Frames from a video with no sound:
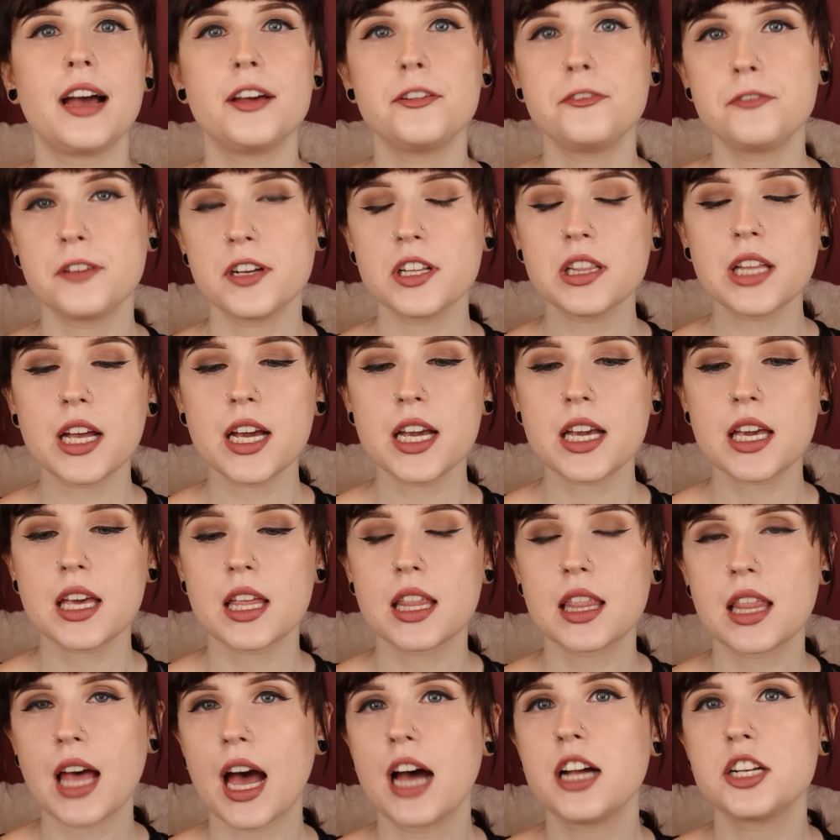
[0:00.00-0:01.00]
I feel like
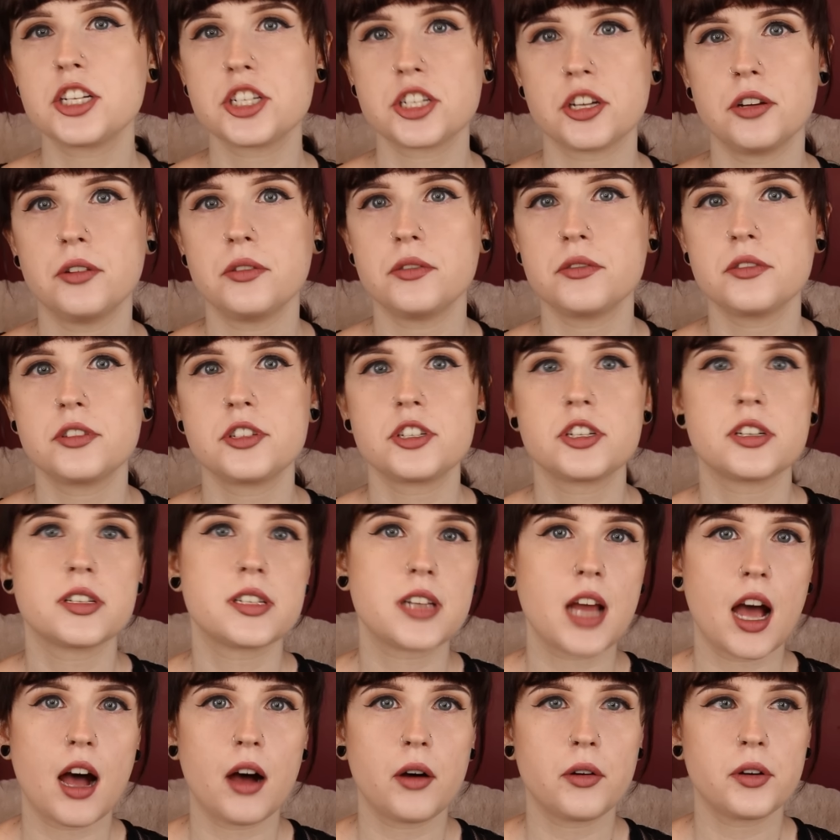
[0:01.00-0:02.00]
that shows
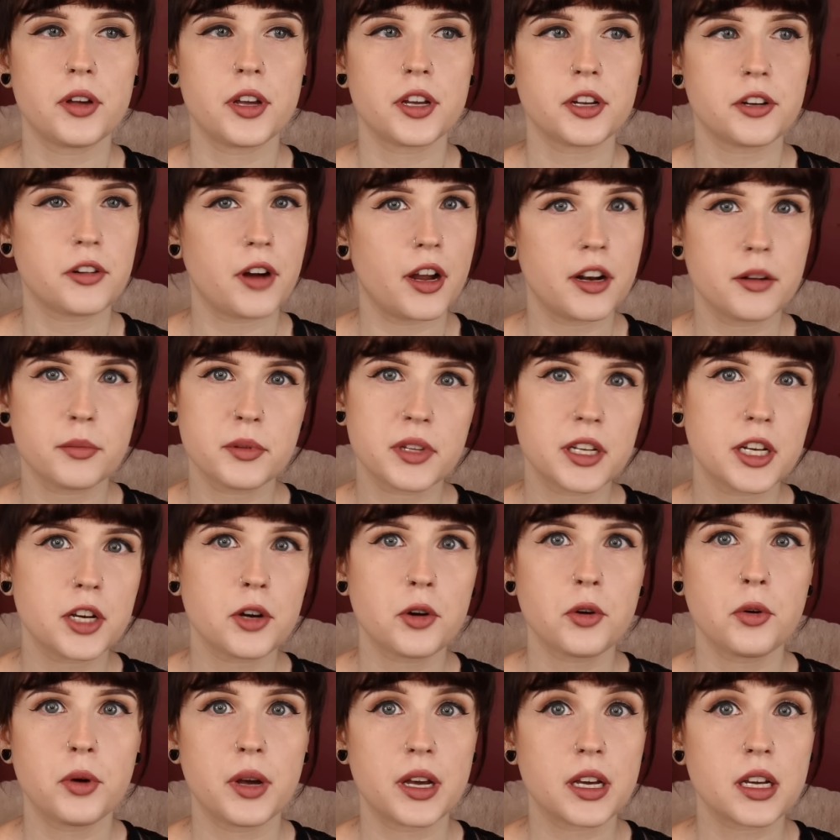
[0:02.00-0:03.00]
just how incredibly
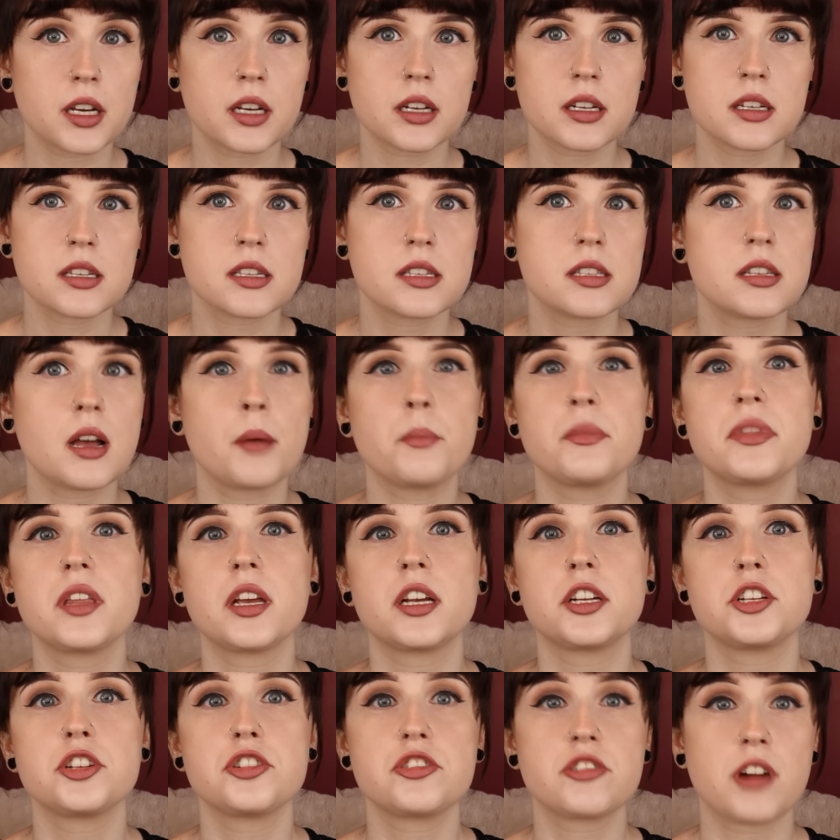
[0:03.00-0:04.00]
quick
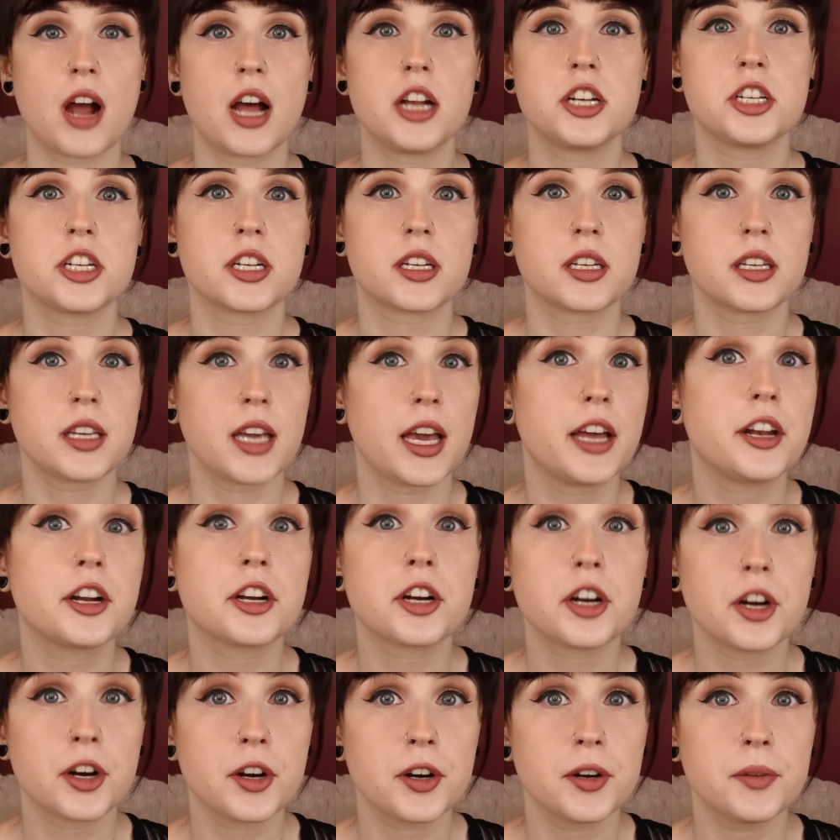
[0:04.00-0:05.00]
something tragic can
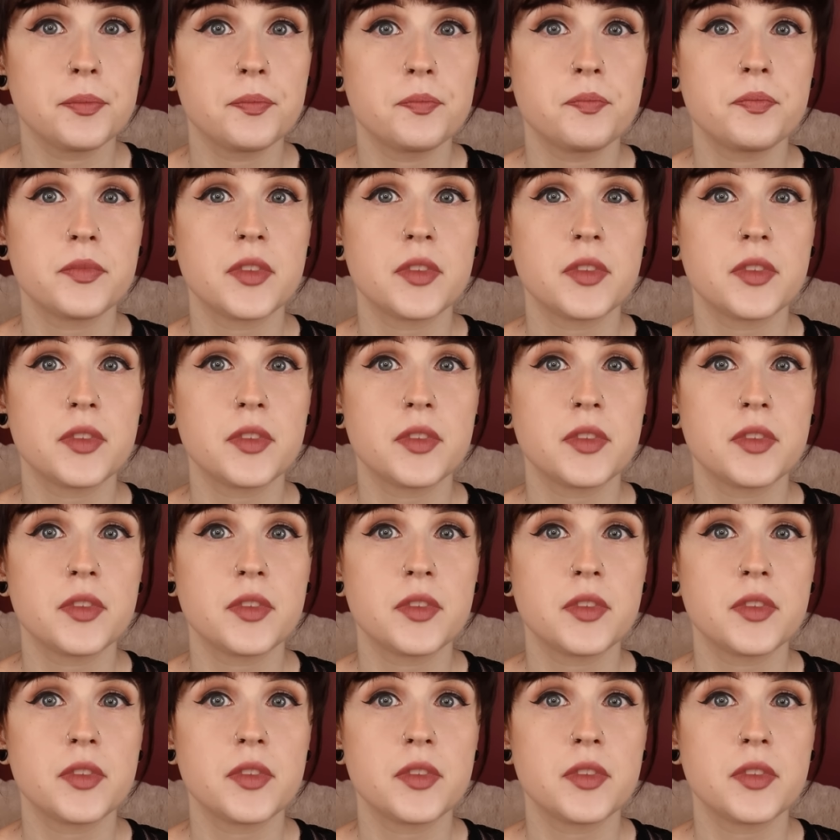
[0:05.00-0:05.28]
occur.